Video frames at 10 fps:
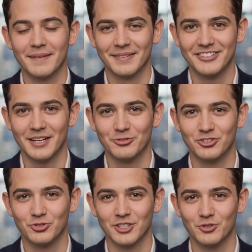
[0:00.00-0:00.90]
Some
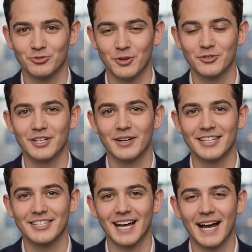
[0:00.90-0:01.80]
studios built their
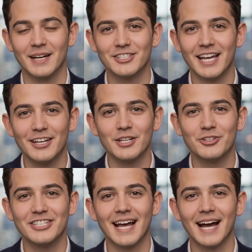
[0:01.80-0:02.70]
entire technical
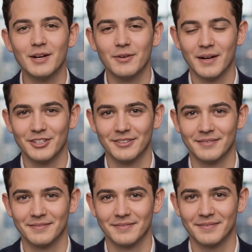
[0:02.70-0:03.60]
stack around it.
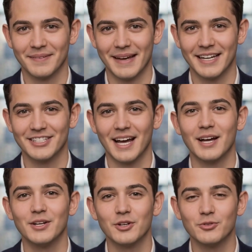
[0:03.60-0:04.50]

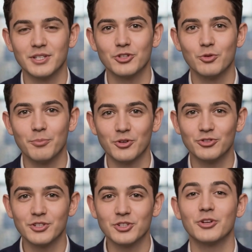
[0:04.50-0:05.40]
Entire careers were built
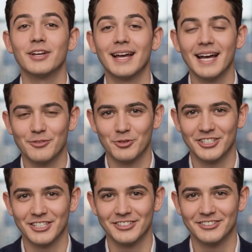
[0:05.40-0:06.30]
on Unity
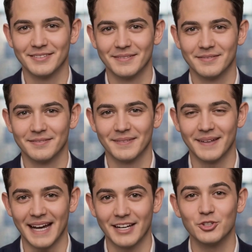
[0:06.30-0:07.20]
expertise.
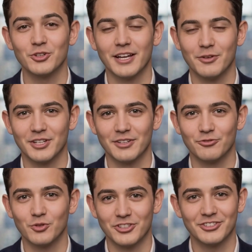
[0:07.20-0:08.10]
And Unity
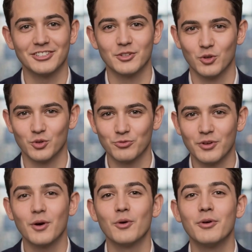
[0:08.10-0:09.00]
reinforced this over
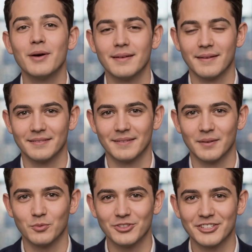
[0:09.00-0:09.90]
and over.
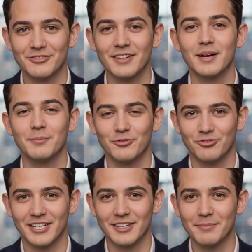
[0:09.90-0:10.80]
We're the
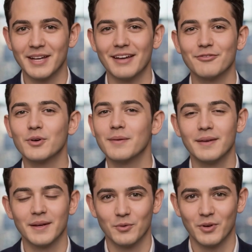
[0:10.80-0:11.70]
developer-friendly platform.
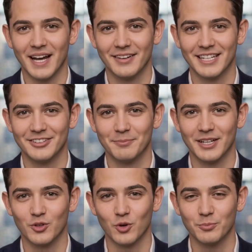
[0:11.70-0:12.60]
We're not like the
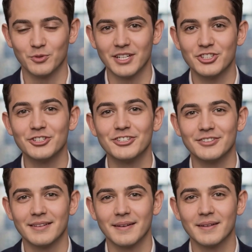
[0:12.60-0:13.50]
big corporations.
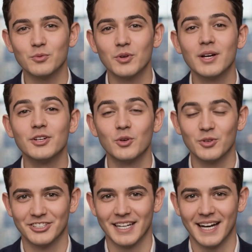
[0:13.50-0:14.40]
We're on your
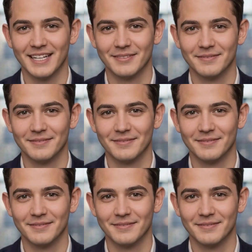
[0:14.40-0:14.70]
side.